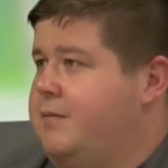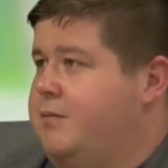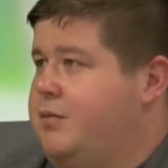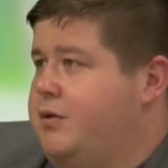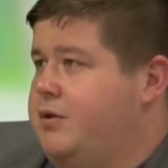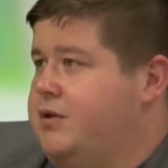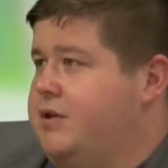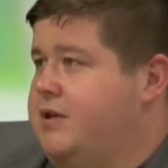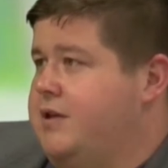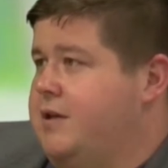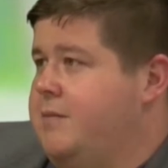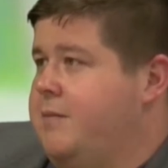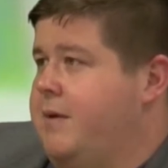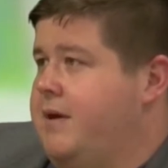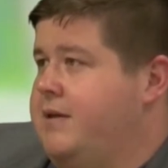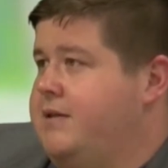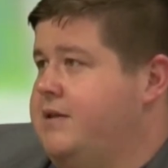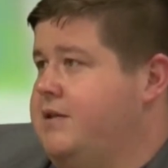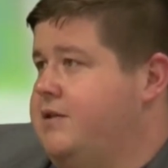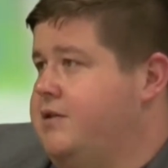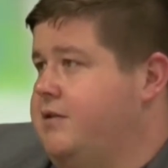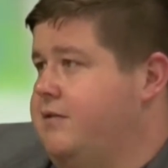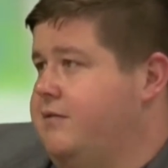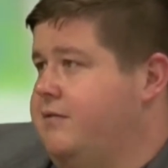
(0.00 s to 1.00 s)
pushing the
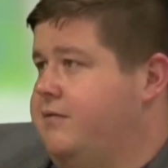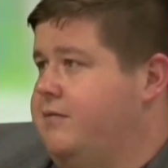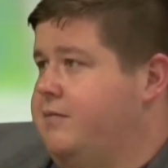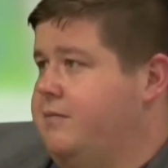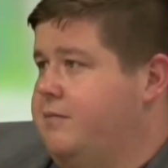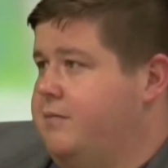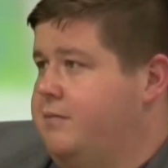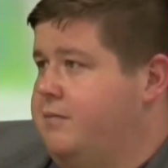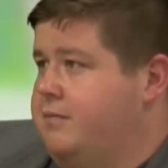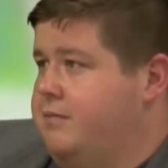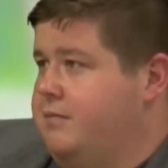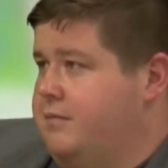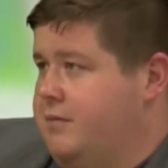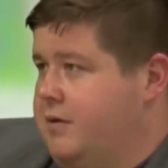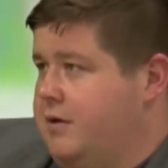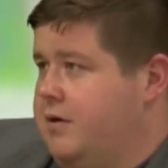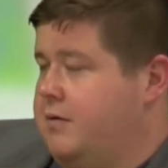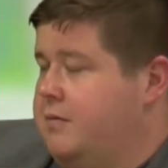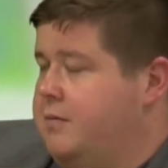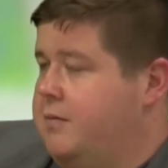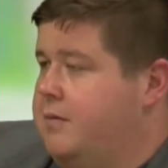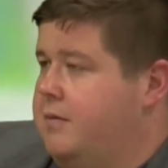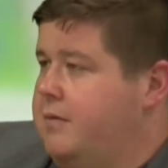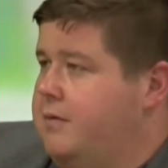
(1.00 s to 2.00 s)
message of, you
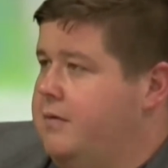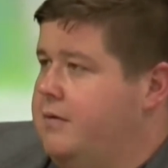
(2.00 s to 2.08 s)
know,